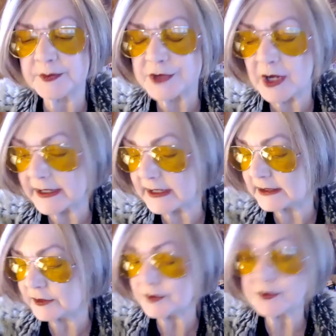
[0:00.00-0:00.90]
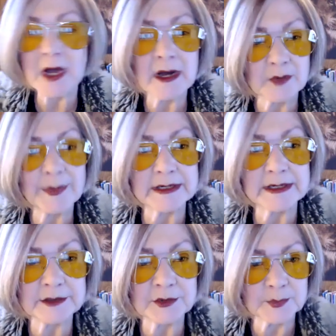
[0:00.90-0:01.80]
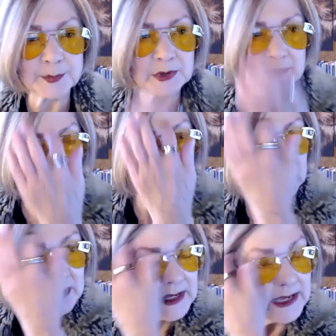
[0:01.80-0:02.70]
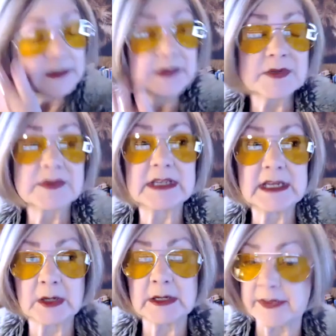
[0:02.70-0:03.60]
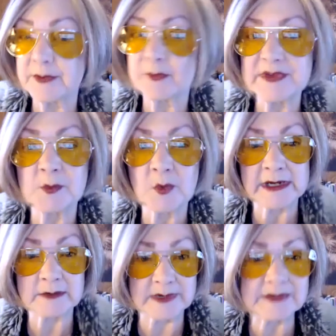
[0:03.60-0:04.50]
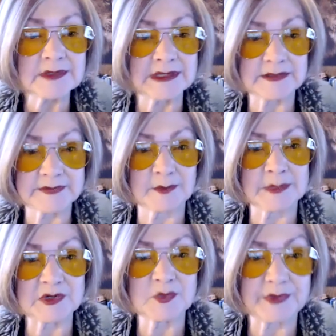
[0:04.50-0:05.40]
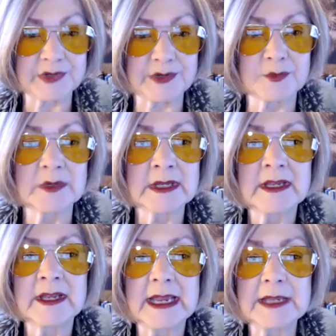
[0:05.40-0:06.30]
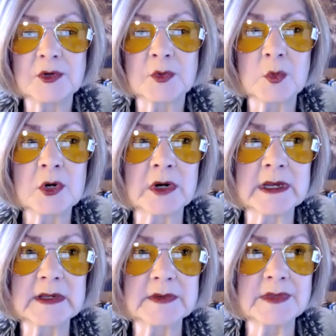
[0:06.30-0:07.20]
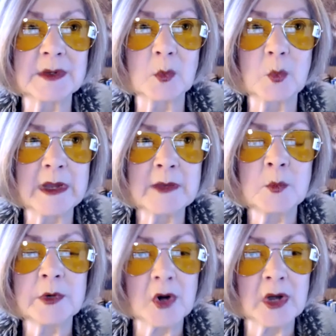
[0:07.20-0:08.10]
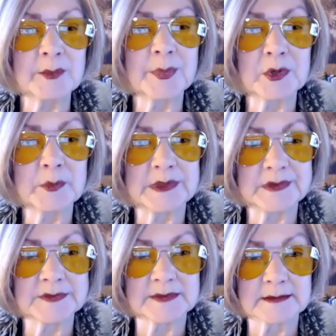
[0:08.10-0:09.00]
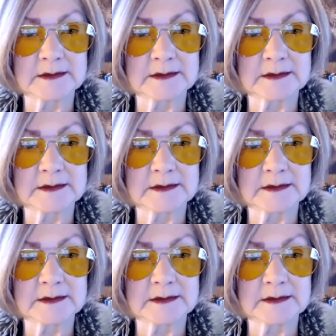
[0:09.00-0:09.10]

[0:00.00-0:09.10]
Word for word: talking, and you talk about it in your book. And this is again another reason why I resonate so much with you in your work is that when we're on purpose,